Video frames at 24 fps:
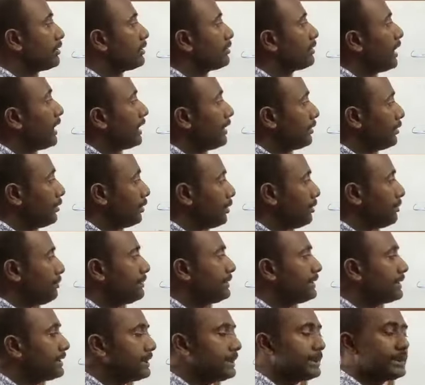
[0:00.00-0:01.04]
So I
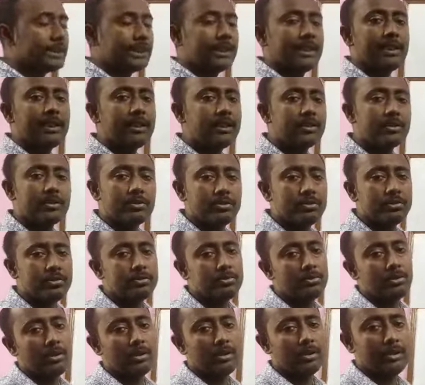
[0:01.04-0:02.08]
hope this is clear to
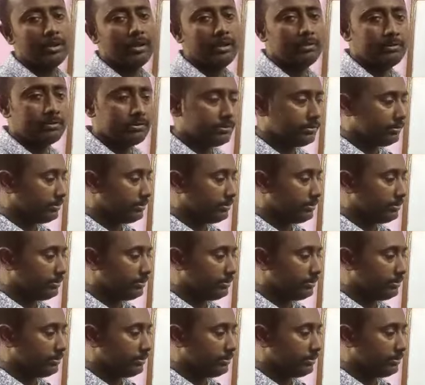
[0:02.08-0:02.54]
you all now.